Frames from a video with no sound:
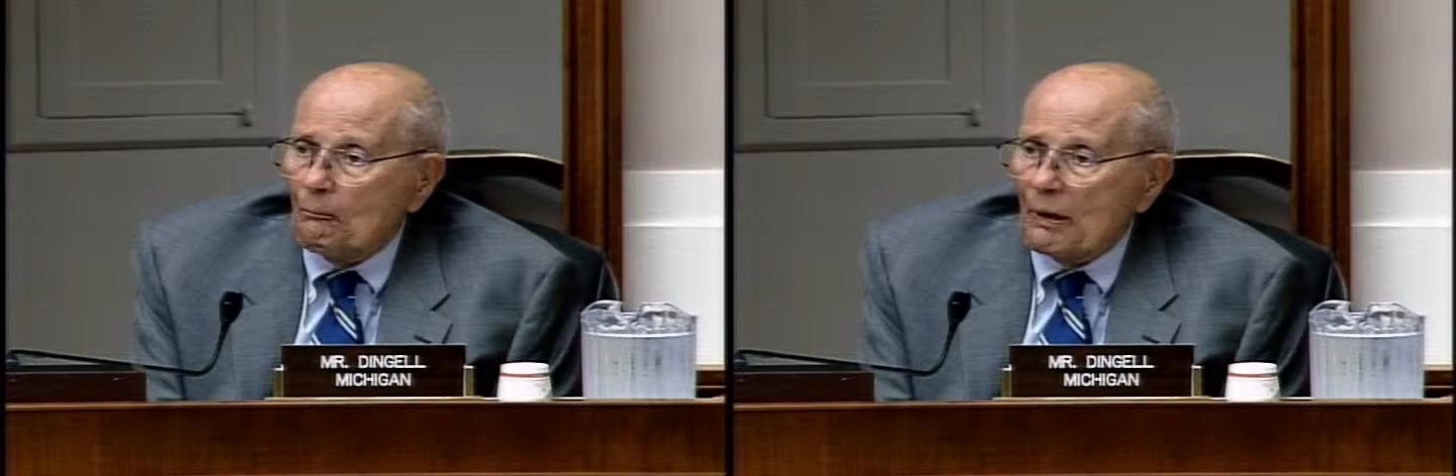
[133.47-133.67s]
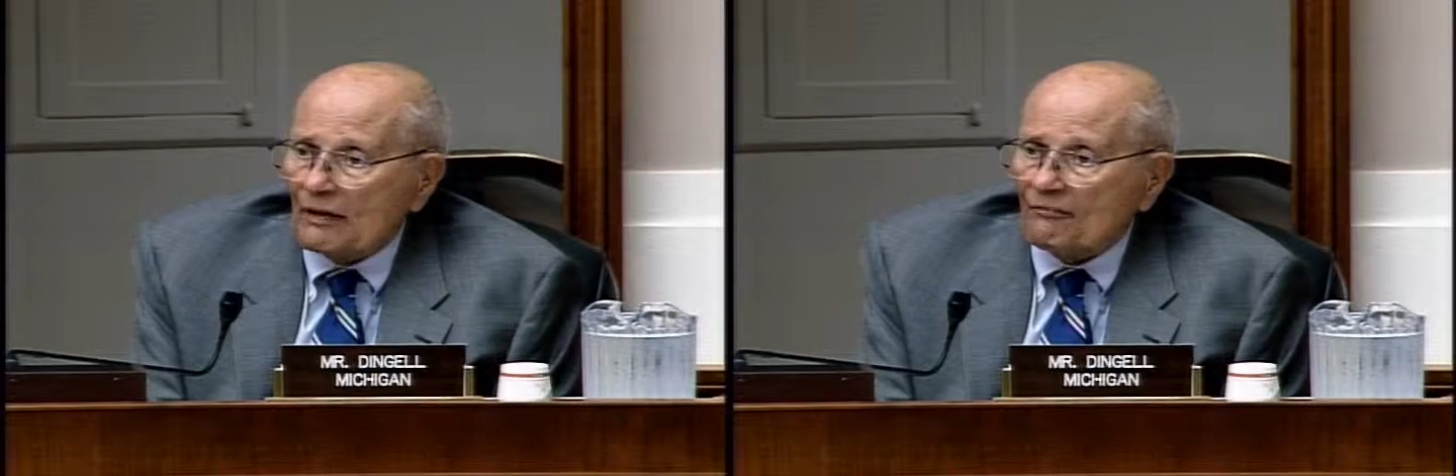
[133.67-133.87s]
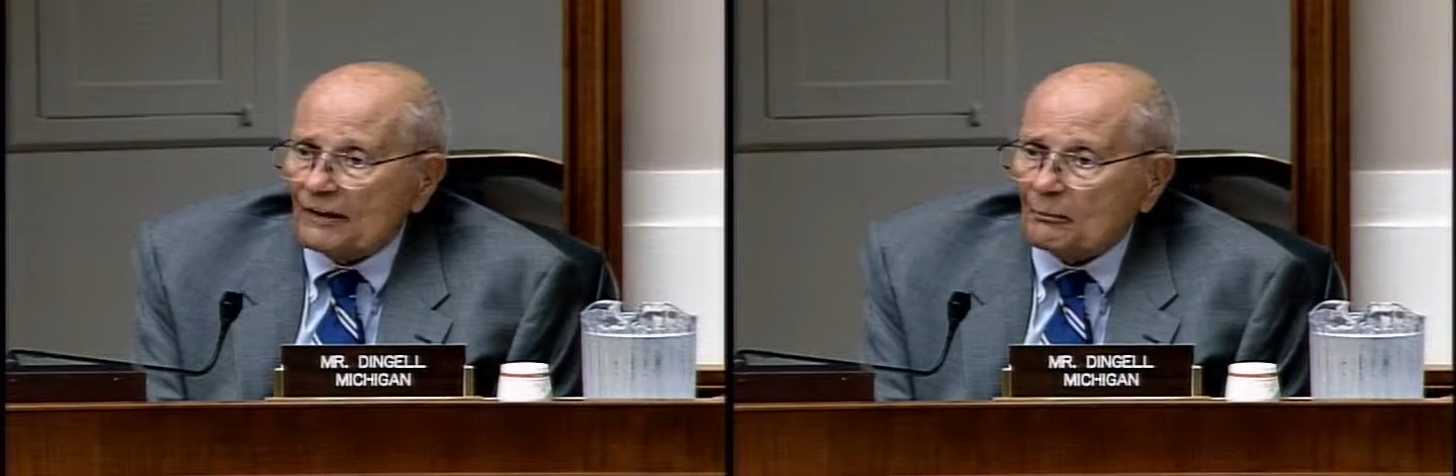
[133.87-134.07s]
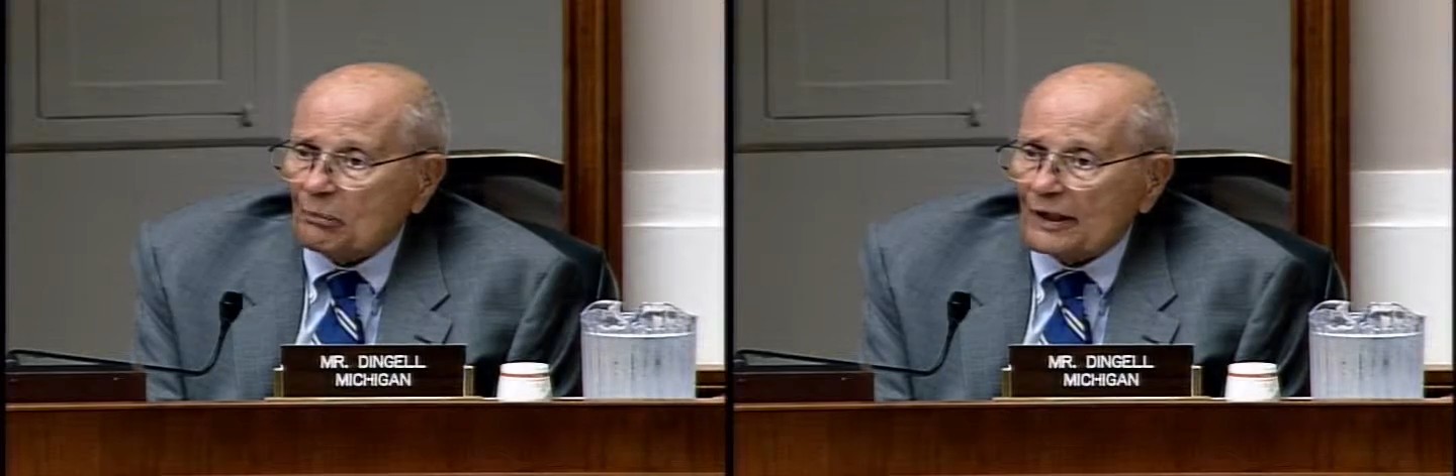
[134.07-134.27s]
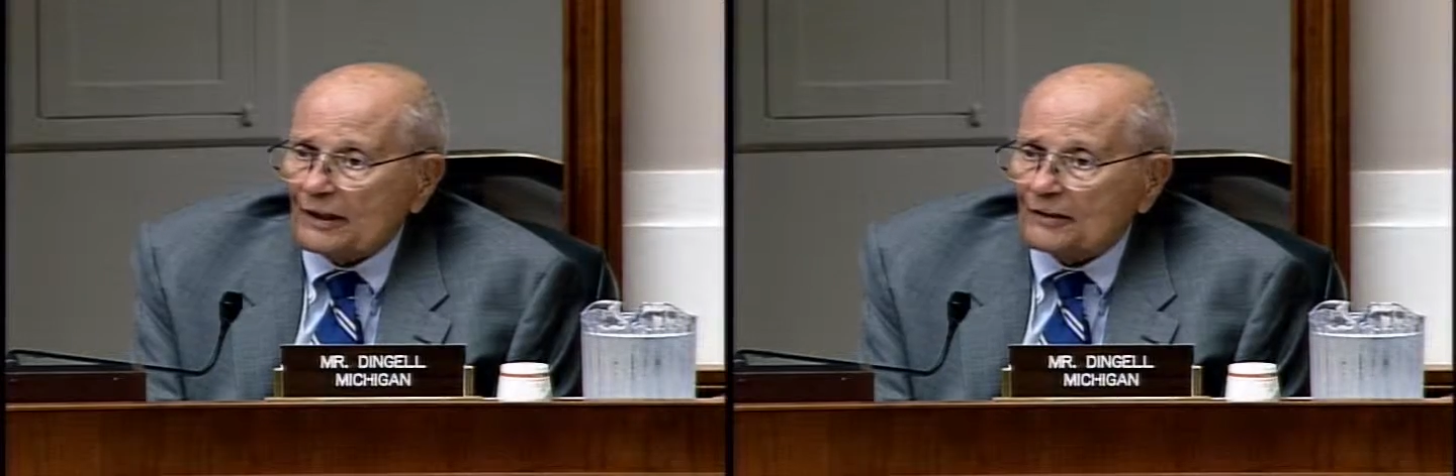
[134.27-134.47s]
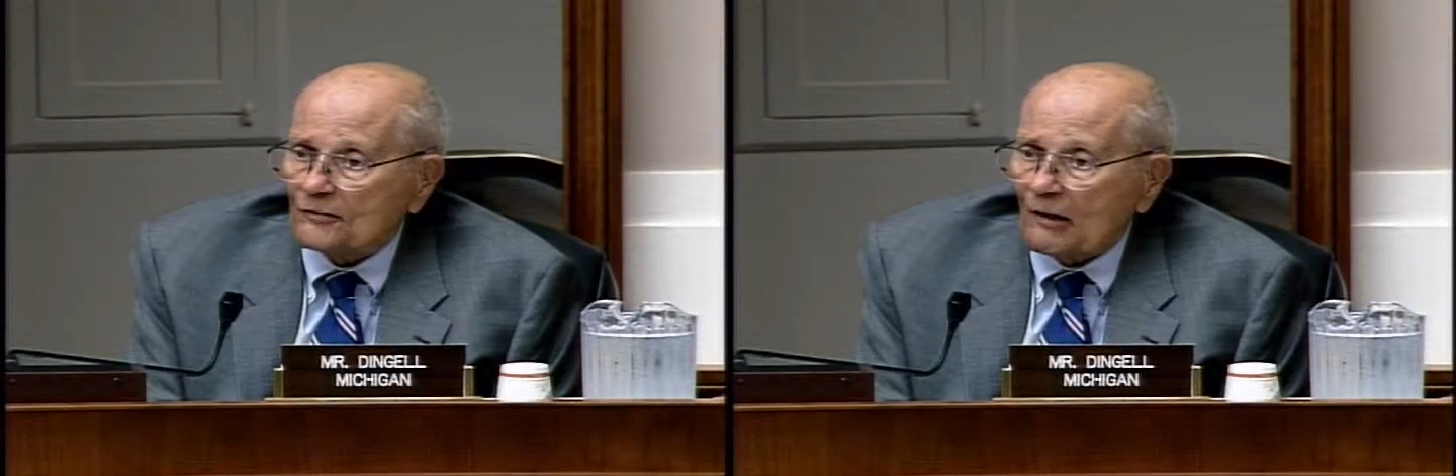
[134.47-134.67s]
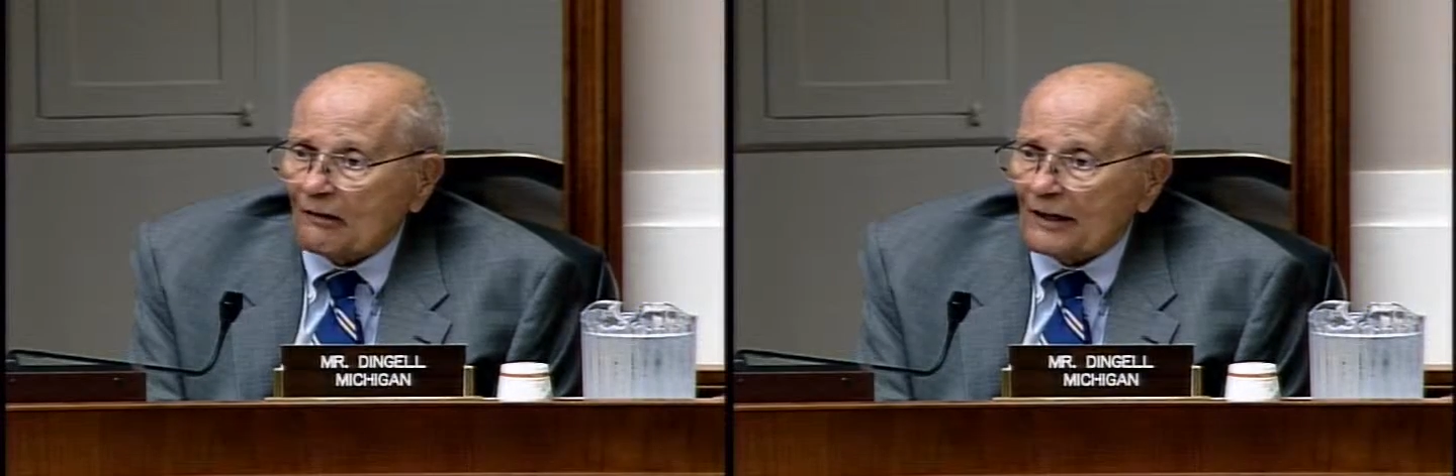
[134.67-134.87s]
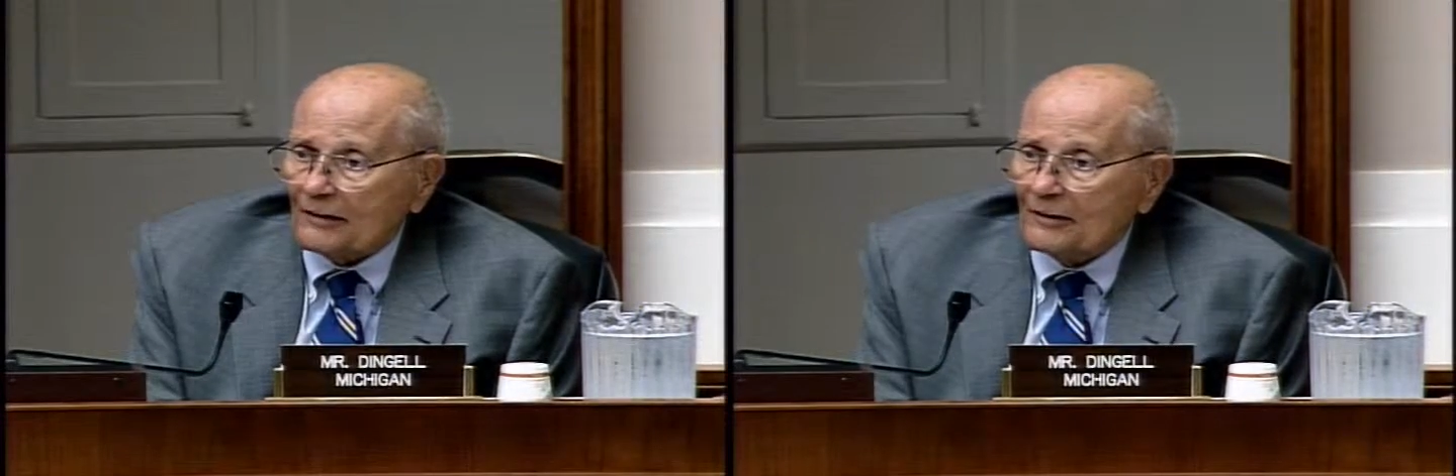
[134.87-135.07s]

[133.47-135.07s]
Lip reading: benefit plan. Is that right?